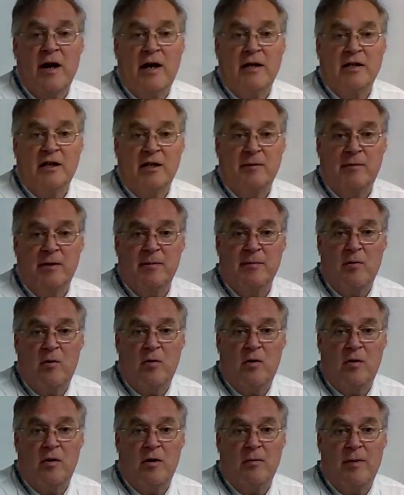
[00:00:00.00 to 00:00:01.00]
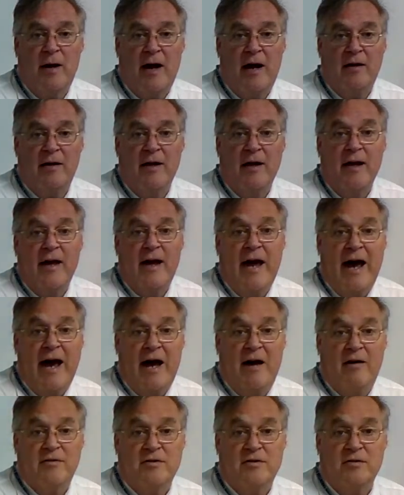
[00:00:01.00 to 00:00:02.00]
a little bit more about
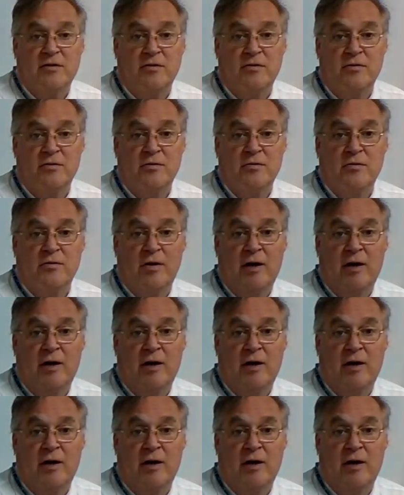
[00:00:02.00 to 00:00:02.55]
how to